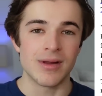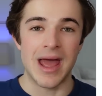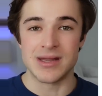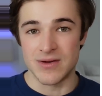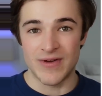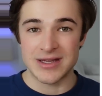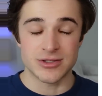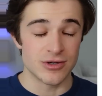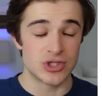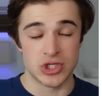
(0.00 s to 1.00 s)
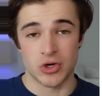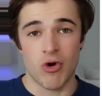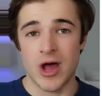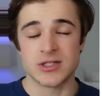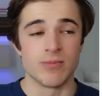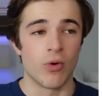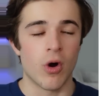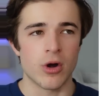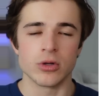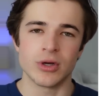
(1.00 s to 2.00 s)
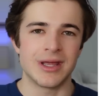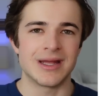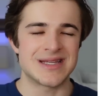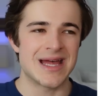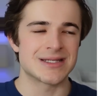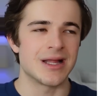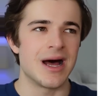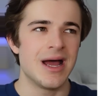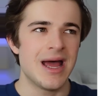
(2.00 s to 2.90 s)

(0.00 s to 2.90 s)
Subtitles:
and investors just across the board are looking at Tesla